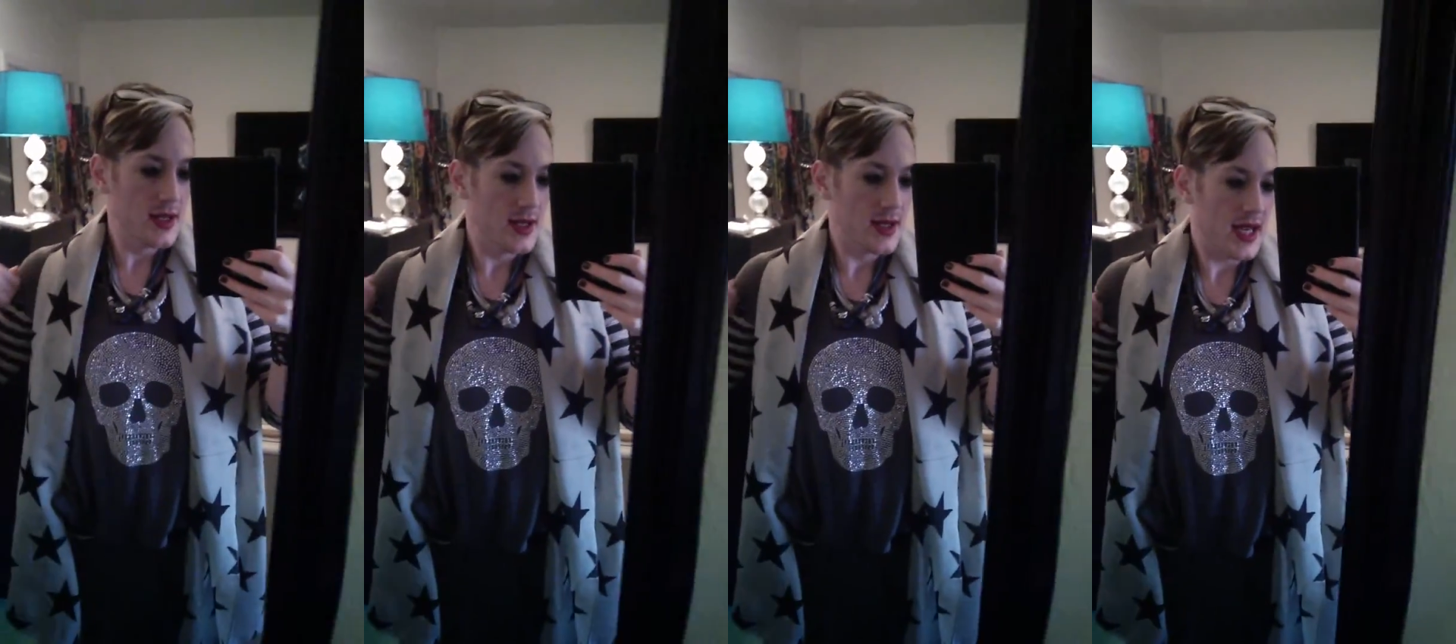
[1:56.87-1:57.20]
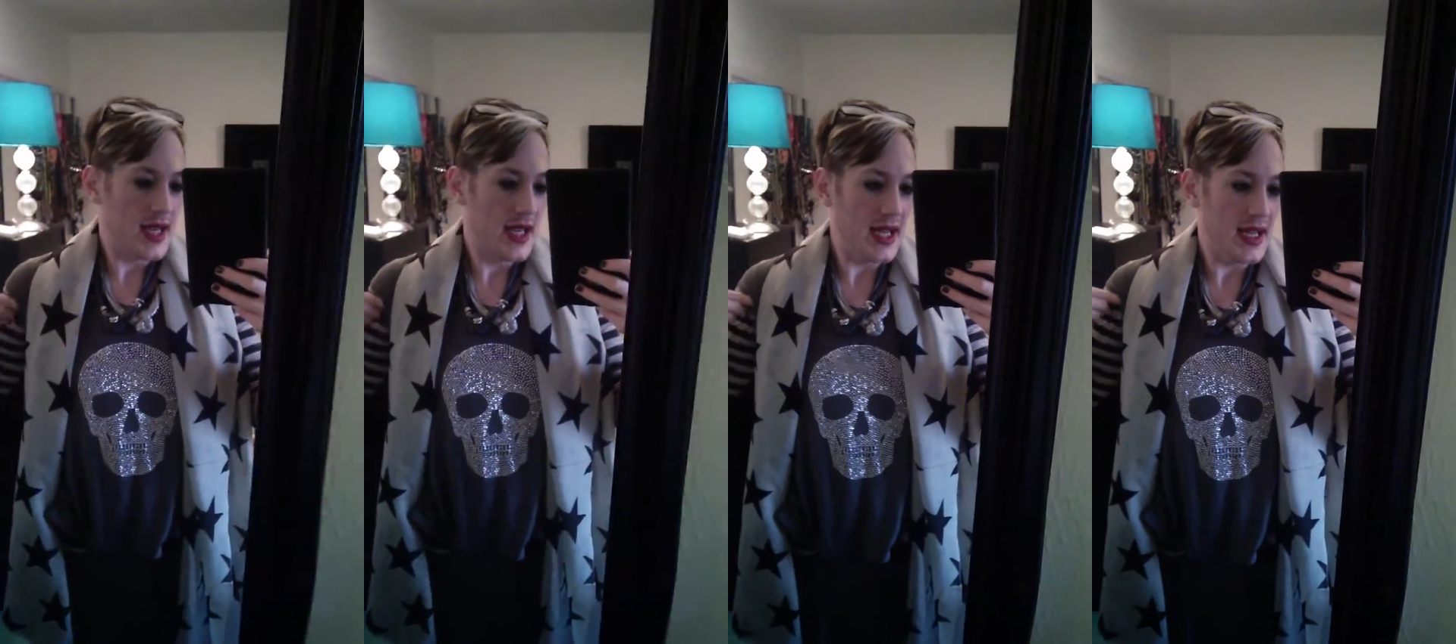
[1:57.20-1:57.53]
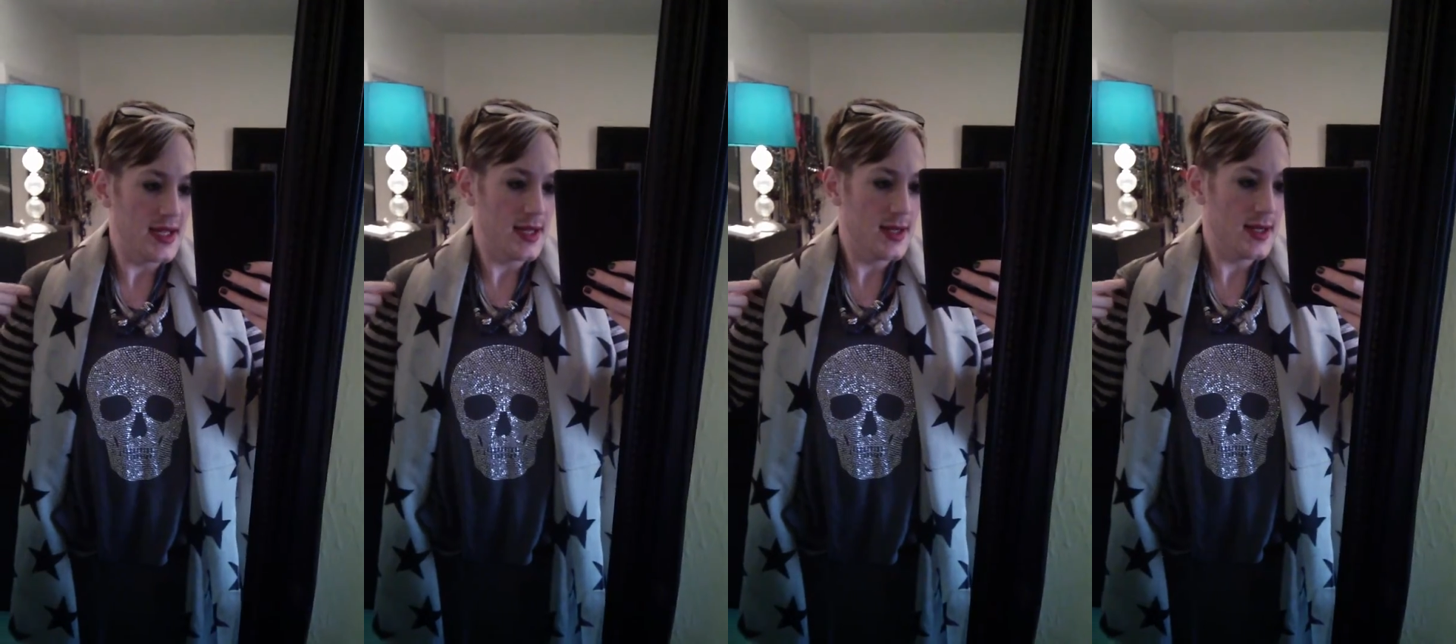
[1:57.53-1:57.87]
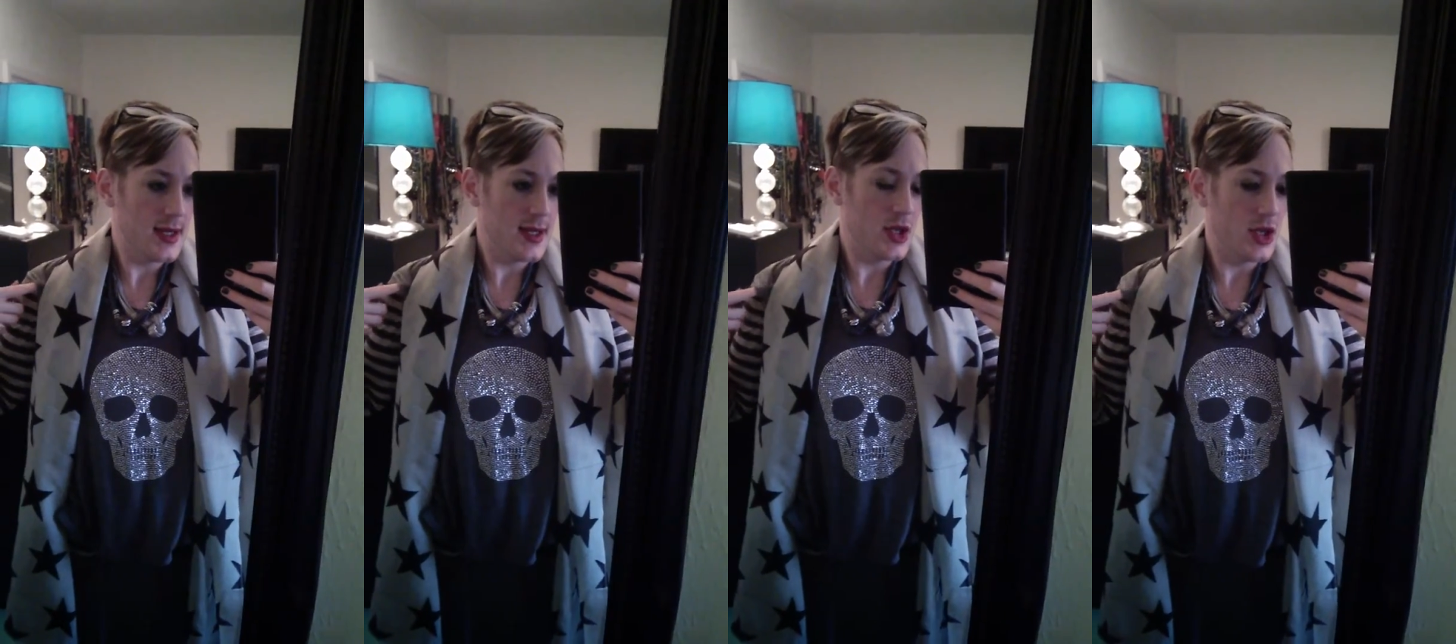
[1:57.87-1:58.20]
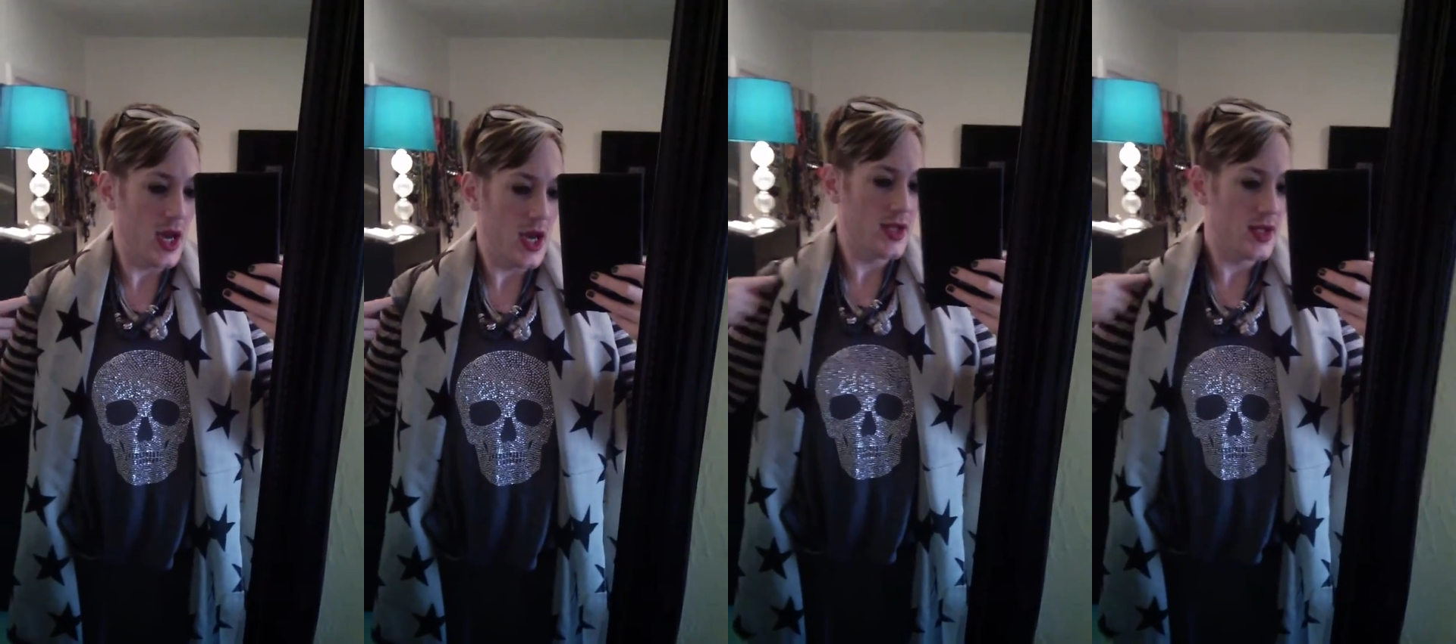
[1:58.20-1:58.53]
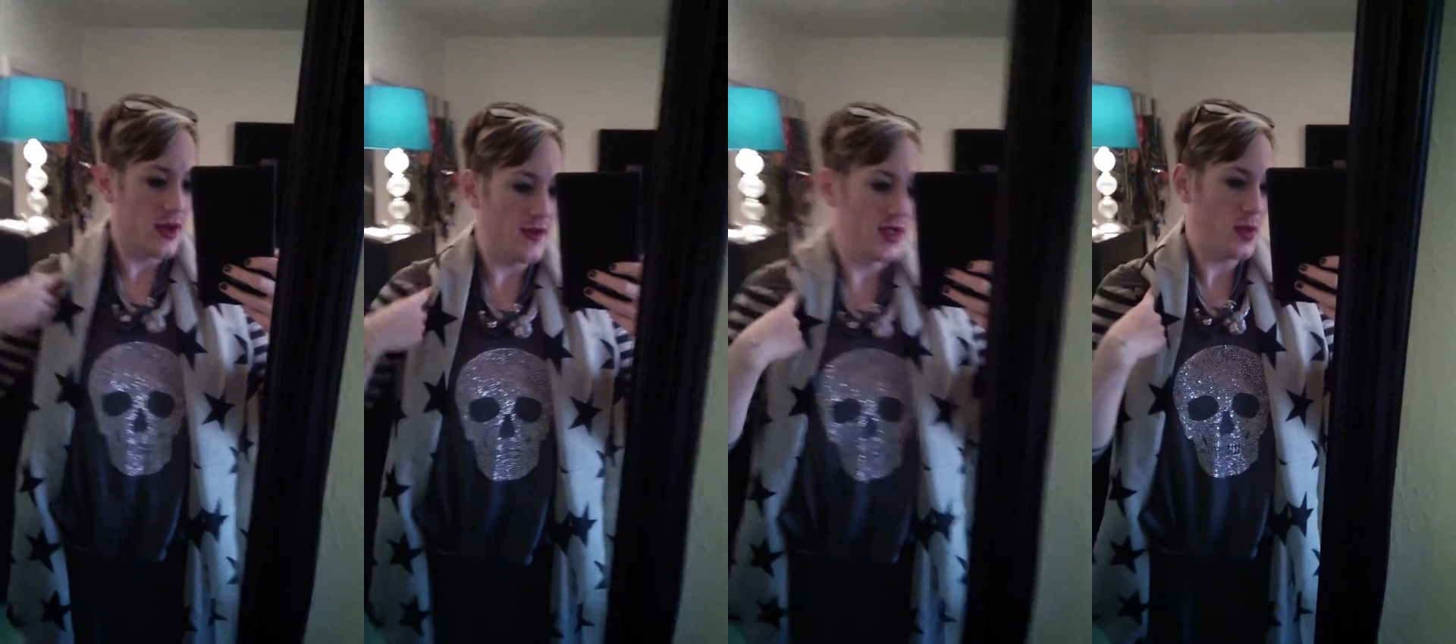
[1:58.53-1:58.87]
skinny
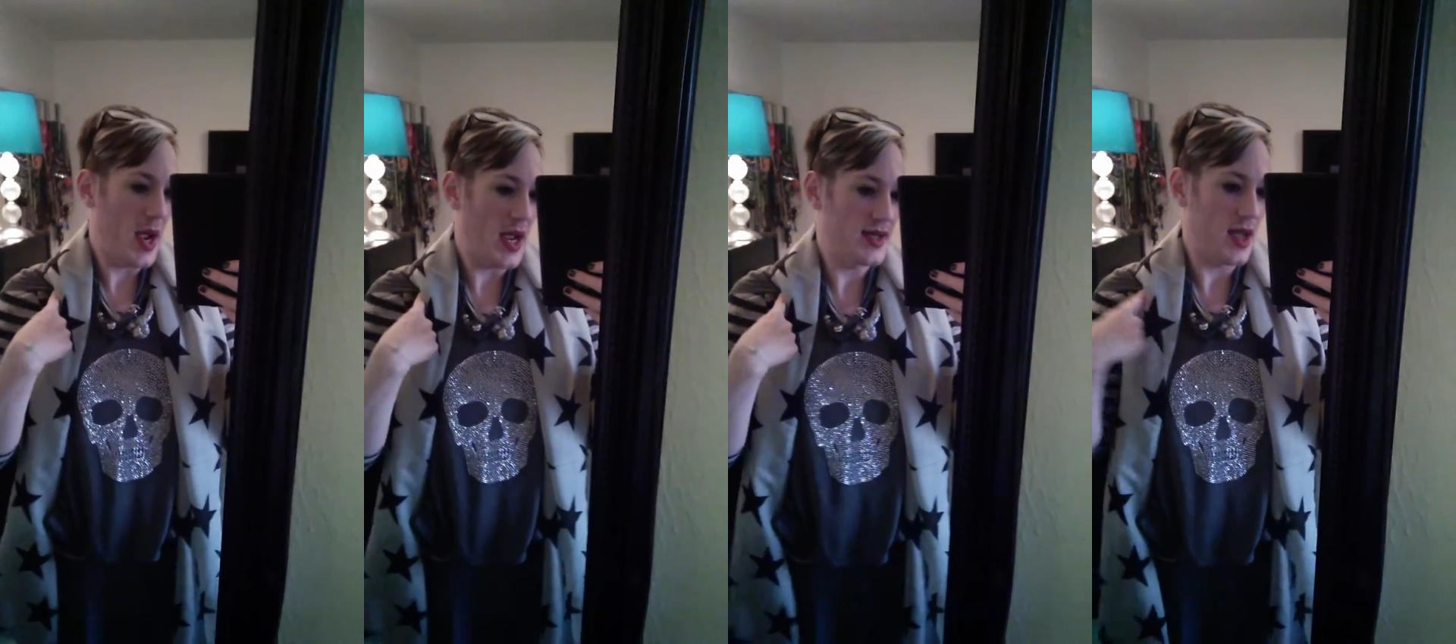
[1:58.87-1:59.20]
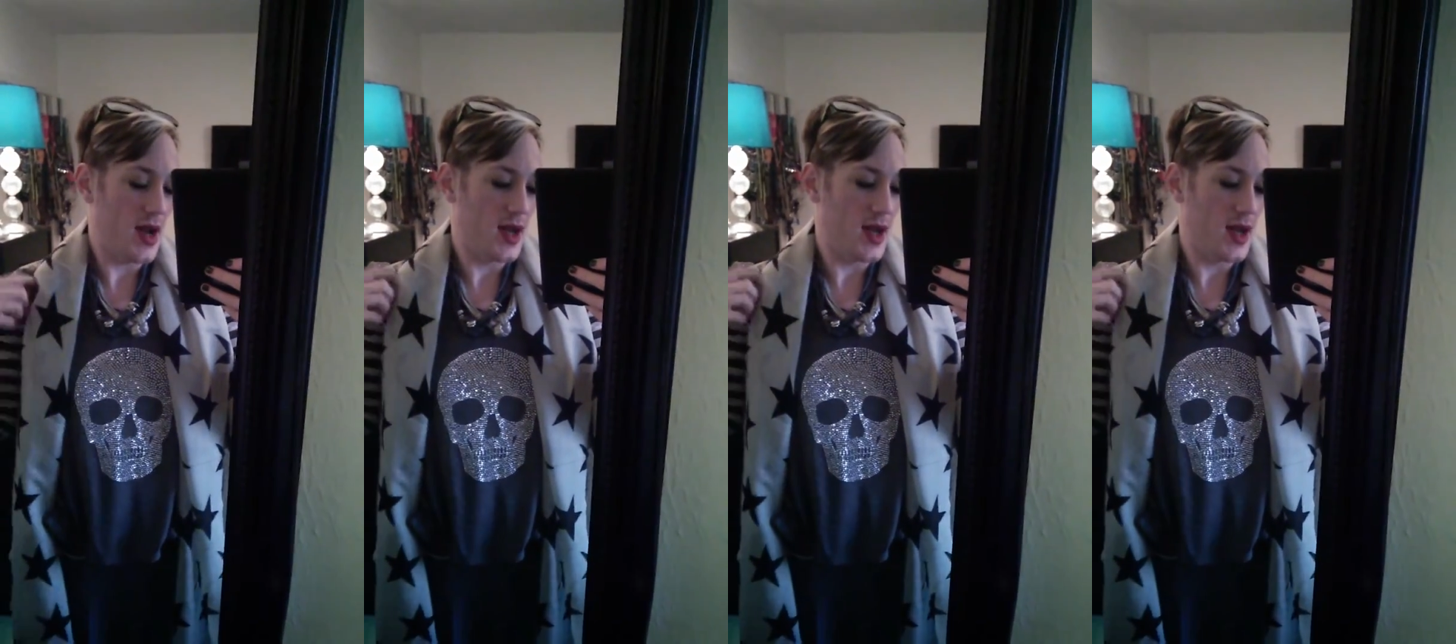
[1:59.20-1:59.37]
sort of sweater